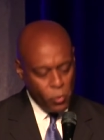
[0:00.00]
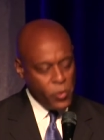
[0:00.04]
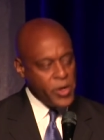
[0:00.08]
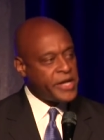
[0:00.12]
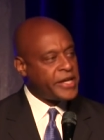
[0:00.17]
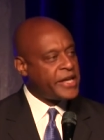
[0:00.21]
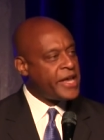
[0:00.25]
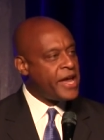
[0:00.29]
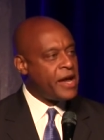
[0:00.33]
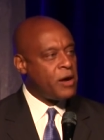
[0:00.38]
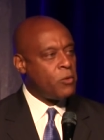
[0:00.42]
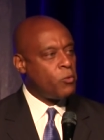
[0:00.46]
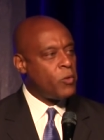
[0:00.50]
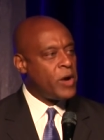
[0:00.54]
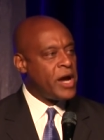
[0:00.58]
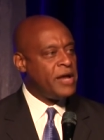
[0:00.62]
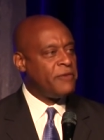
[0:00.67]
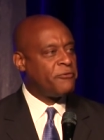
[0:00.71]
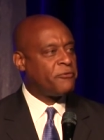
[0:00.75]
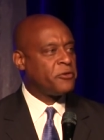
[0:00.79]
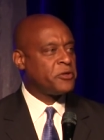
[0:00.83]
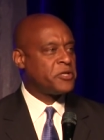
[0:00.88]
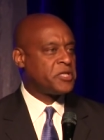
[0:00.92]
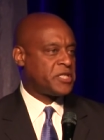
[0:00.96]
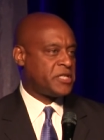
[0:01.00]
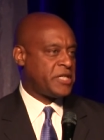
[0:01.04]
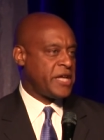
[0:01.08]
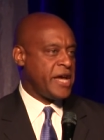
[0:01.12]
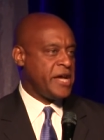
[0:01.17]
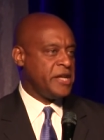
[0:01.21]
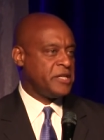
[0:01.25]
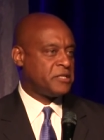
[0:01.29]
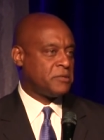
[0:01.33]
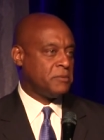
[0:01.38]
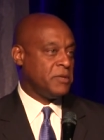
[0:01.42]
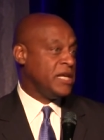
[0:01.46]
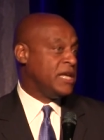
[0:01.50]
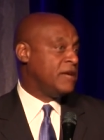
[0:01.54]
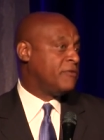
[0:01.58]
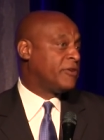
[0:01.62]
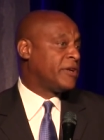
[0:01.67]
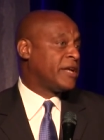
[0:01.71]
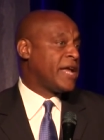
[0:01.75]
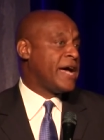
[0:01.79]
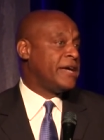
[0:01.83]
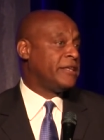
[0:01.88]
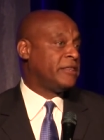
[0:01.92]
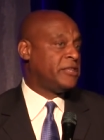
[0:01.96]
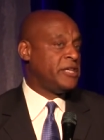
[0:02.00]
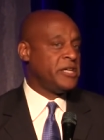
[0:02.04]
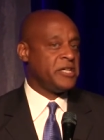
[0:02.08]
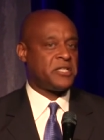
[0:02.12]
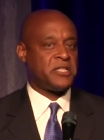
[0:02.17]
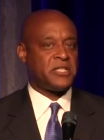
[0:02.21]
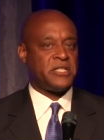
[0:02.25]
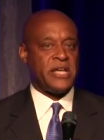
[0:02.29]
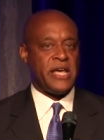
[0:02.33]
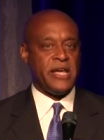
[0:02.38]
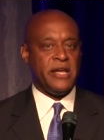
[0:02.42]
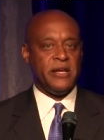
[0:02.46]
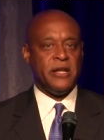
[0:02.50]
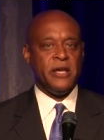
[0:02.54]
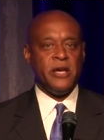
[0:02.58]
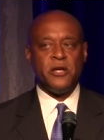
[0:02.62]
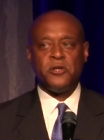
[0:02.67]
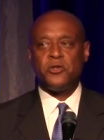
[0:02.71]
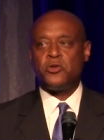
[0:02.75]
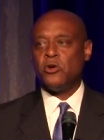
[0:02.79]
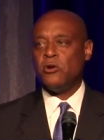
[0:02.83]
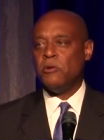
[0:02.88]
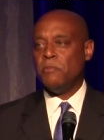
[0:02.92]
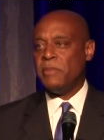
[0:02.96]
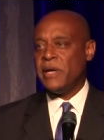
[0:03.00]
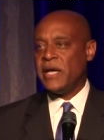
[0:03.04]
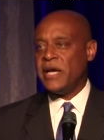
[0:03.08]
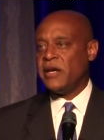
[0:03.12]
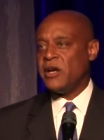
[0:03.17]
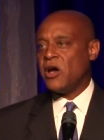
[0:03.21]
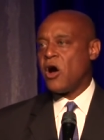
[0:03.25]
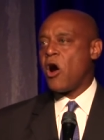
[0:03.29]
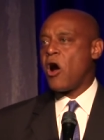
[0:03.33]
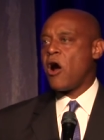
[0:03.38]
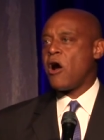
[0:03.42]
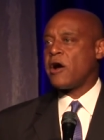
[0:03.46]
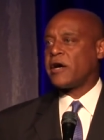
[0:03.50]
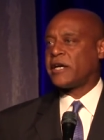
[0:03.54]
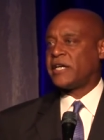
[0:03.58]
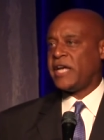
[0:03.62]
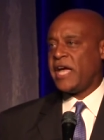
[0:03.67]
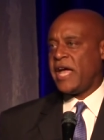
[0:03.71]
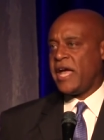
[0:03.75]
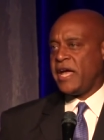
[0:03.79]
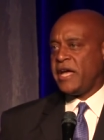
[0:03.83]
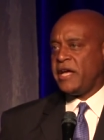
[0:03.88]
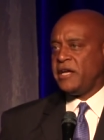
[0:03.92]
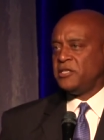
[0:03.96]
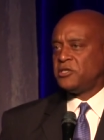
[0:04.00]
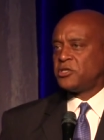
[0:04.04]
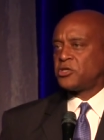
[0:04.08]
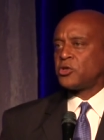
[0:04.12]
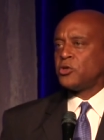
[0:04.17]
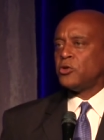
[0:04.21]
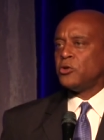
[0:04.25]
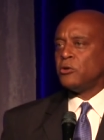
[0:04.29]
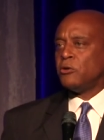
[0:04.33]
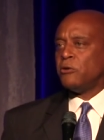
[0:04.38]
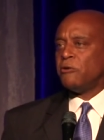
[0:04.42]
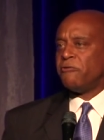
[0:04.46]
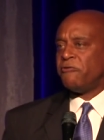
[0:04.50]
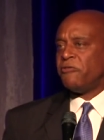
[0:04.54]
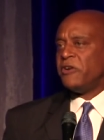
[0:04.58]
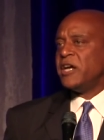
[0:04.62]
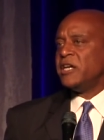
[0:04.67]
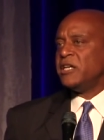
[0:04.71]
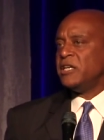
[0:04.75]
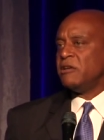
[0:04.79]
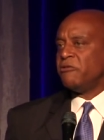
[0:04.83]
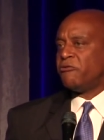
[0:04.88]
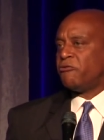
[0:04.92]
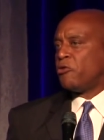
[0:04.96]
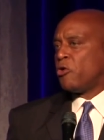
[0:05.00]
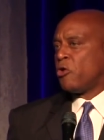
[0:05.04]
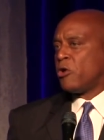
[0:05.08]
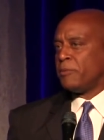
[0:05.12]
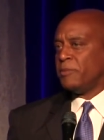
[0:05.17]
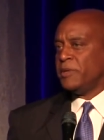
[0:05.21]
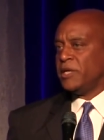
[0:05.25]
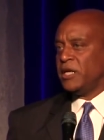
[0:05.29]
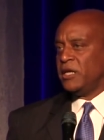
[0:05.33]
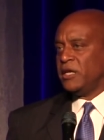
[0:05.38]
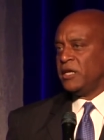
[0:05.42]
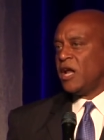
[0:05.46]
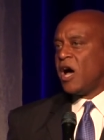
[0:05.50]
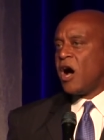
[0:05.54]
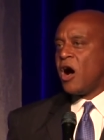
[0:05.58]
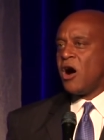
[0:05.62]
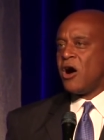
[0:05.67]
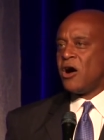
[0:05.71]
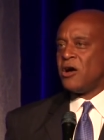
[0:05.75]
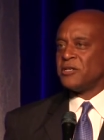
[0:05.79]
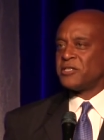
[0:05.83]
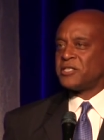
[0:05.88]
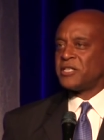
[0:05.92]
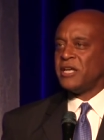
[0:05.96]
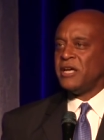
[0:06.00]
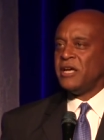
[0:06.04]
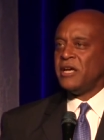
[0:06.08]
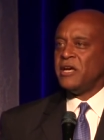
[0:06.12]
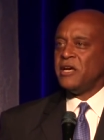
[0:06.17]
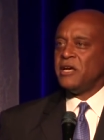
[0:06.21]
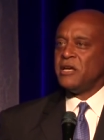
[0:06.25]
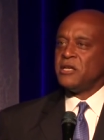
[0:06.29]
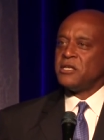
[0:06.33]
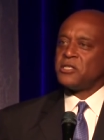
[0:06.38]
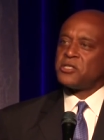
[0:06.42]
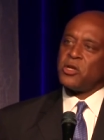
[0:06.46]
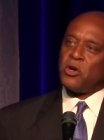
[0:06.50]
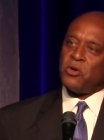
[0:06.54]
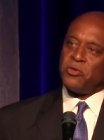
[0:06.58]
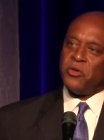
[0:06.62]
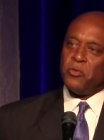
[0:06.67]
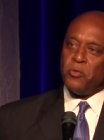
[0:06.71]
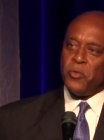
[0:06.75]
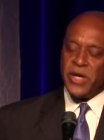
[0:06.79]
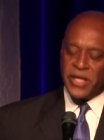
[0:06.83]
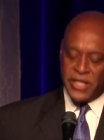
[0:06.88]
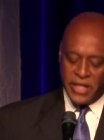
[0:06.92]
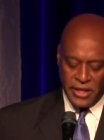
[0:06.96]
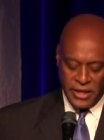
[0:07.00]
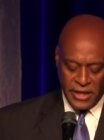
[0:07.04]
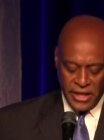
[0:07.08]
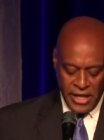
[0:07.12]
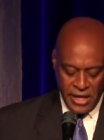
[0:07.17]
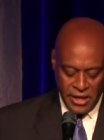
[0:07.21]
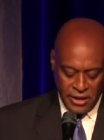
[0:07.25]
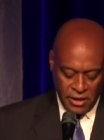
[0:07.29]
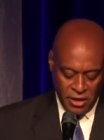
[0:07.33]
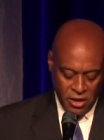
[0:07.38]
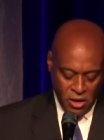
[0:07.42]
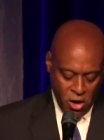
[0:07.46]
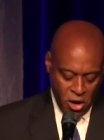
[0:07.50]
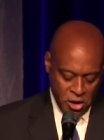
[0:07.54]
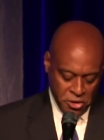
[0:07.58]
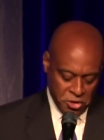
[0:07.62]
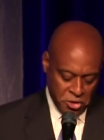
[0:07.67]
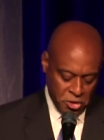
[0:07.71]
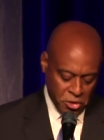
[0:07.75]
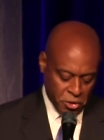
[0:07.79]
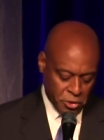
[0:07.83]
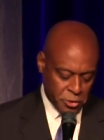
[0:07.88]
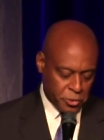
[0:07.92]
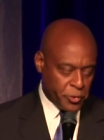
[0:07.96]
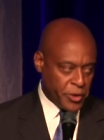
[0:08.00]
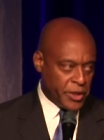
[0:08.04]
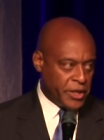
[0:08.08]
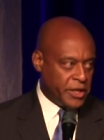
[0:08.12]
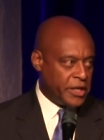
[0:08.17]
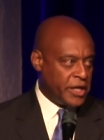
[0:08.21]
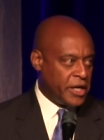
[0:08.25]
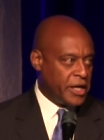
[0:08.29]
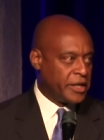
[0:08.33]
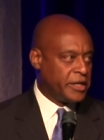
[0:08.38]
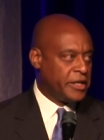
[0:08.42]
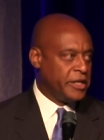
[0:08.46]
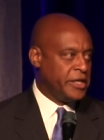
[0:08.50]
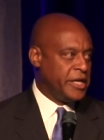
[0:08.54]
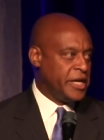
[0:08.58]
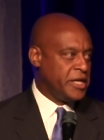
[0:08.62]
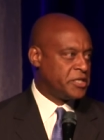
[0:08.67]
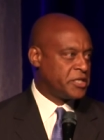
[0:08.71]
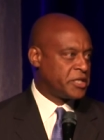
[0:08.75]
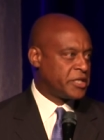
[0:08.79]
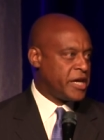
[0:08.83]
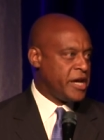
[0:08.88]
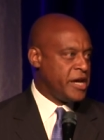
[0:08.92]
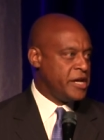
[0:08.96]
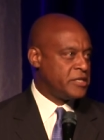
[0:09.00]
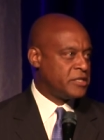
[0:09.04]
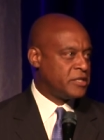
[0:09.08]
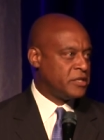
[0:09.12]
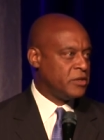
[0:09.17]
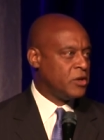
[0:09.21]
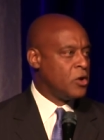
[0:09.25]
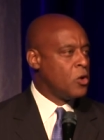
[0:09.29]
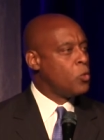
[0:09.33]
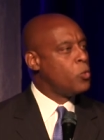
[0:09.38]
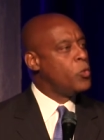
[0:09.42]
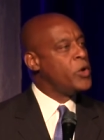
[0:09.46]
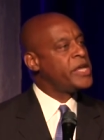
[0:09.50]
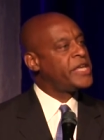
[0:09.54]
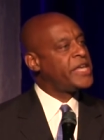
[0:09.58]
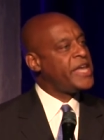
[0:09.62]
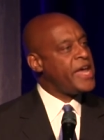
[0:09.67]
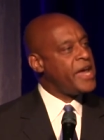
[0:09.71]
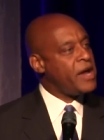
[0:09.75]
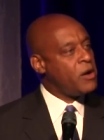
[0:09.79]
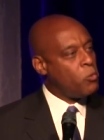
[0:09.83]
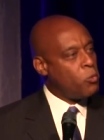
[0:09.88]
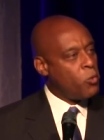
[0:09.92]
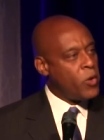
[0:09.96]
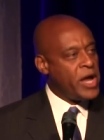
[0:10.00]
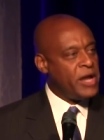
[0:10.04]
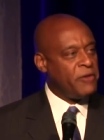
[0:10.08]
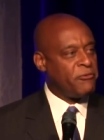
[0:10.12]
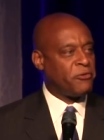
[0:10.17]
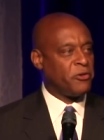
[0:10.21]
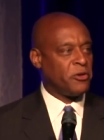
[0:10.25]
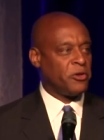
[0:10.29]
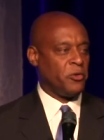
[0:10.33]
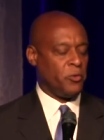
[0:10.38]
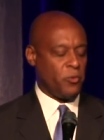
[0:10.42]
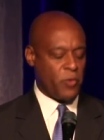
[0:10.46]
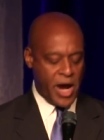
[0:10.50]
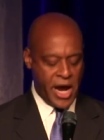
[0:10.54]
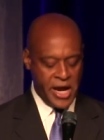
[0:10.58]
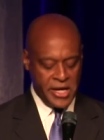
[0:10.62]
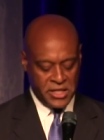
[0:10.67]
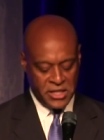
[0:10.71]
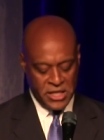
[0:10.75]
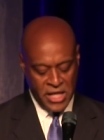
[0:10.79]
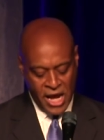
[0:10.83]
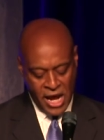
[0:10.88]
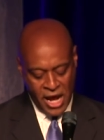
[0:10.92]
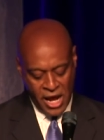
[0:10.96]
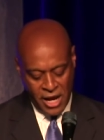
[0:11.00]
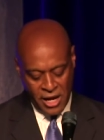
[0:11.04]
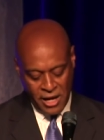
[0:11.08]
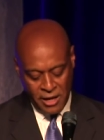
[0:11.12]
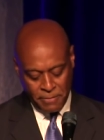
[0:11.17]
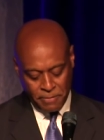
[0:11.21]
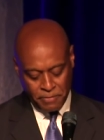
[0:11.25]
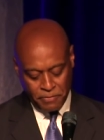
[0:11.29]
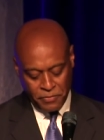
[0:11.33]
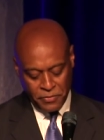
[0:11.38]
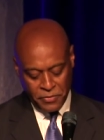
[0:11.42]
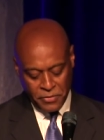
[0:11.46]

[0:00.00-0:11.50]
We can't wait for states, even like this state, to amend arcane school funding formula laws so that we can get our children a good education. We can't wait for the right time.